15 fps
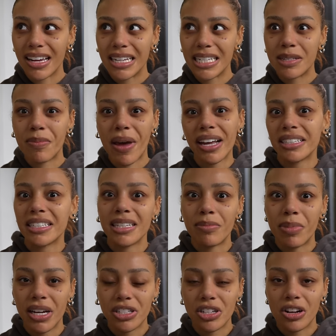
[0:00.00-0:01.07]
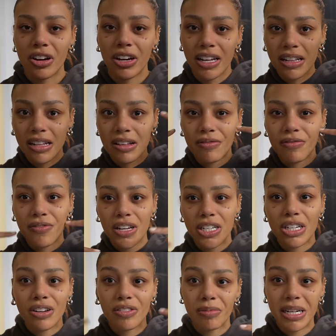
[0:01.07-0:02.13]
expected the picture look and the
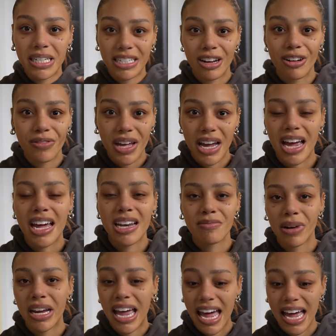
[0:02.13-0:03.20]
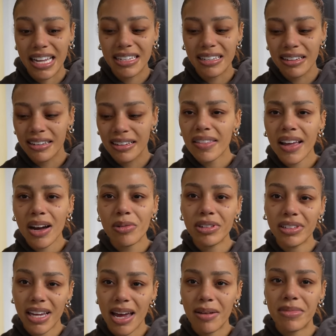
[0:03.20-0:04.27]
vision of myself that I had in my head and that
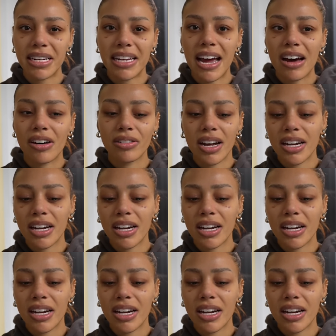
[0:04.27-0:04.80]
would get me down.